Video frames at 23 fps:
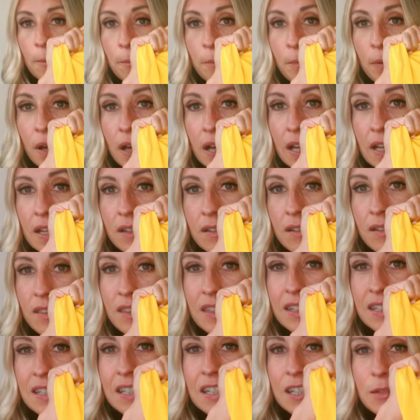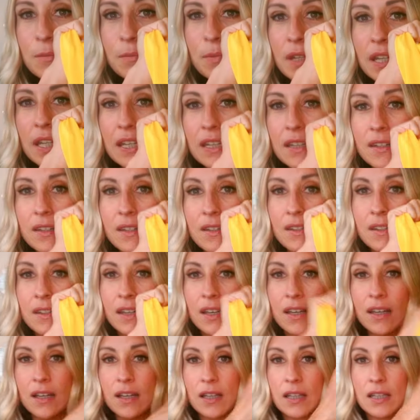But this has been
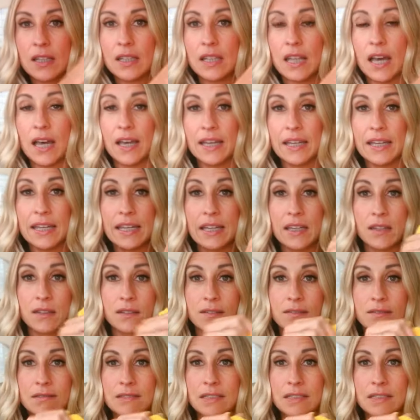lying